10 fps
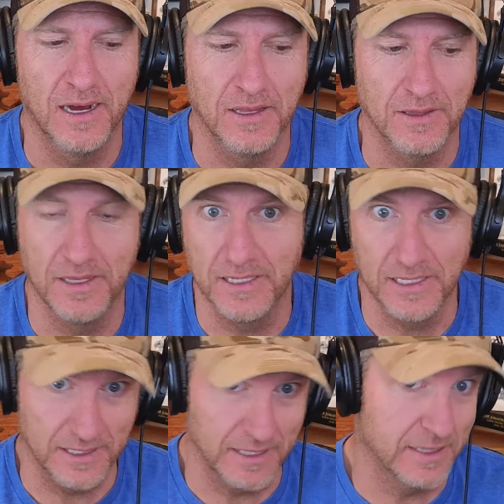this
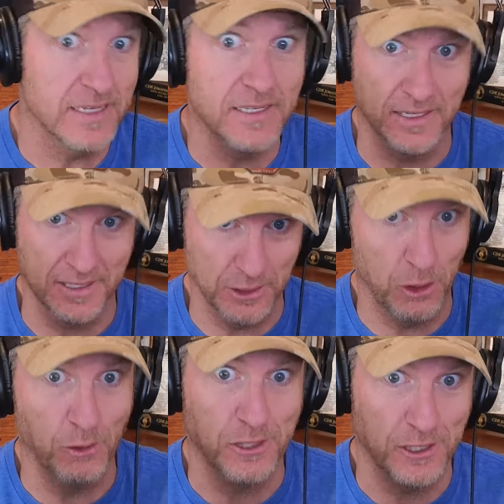is the
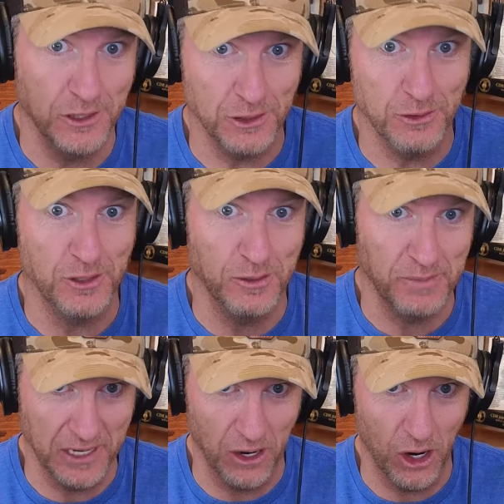dosage you should
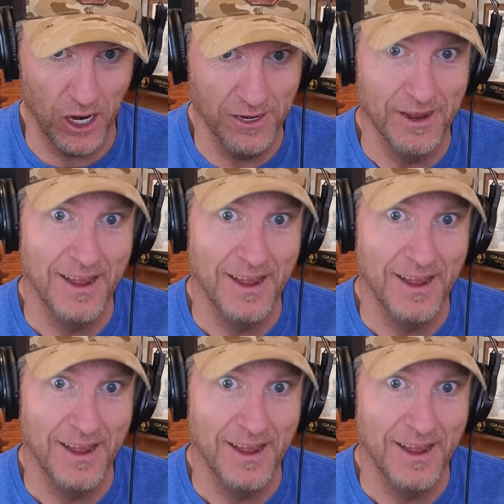be on.